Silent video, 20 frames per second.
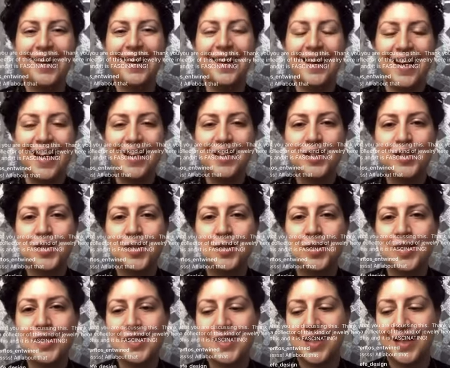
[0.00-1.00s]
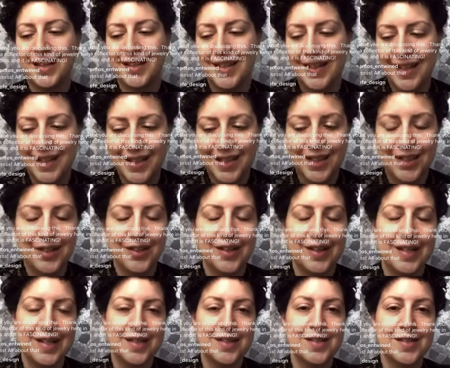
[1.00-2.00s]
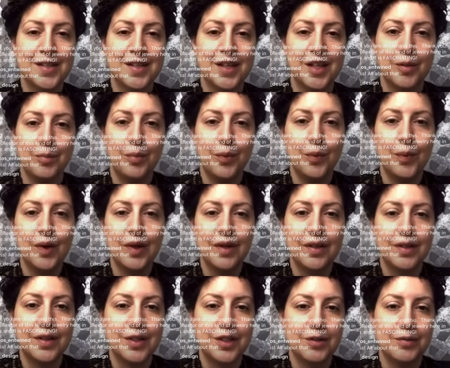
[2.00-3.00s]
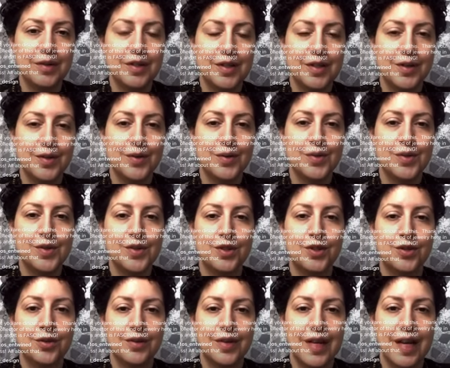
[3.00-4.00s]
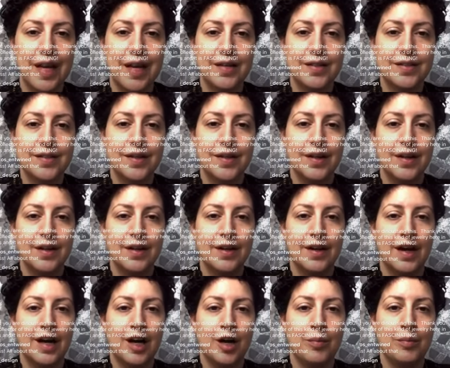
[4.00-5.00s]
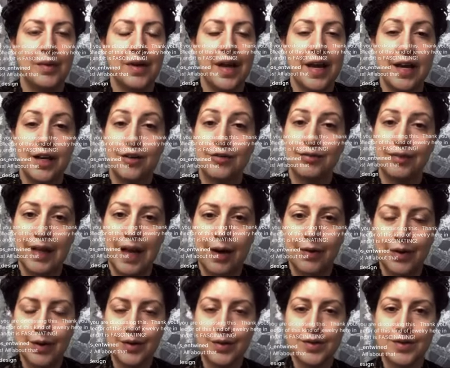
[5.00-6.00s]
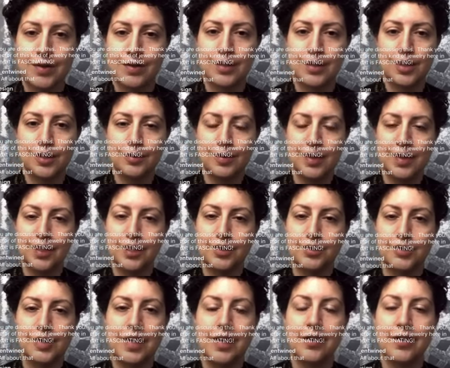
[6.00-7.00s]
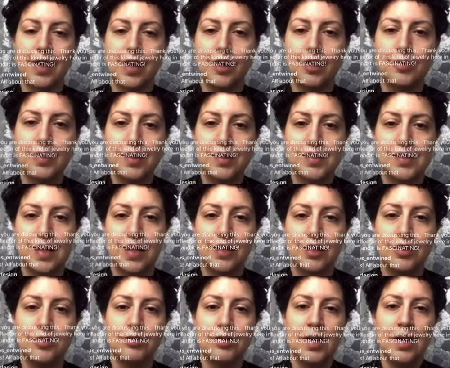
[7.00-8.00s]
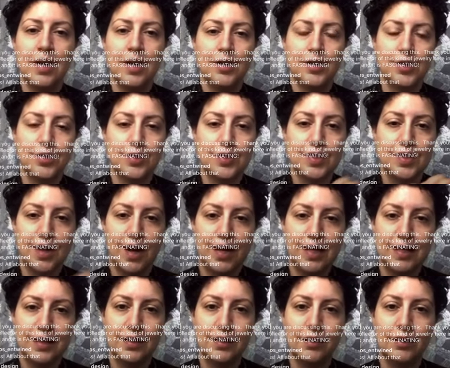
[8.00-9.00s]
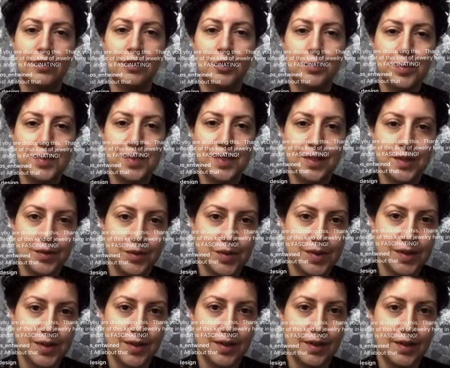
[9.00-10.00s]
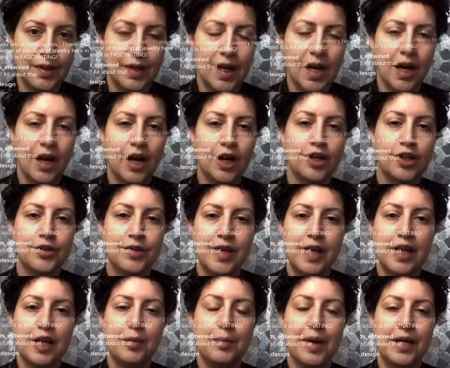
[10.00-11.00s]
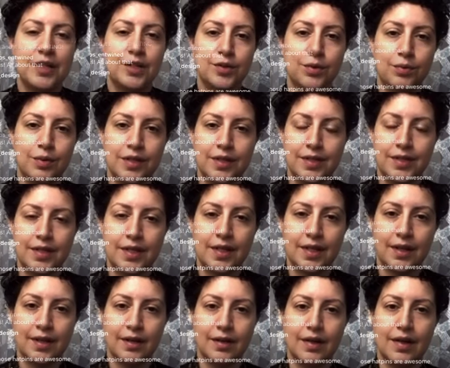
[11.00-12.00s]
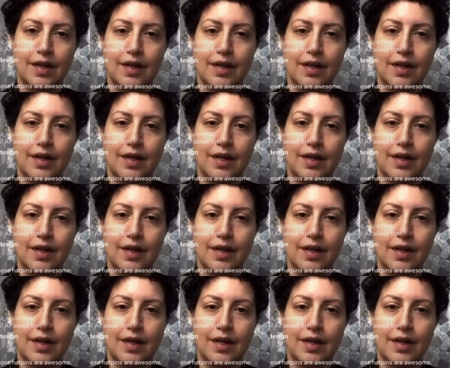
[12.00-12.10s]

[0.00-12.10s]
and so this technique here is the GIMP work that you would use to create um, hair flowers that you would then create your hair wreaths out of. So those tiny little loops that you see are created by twisting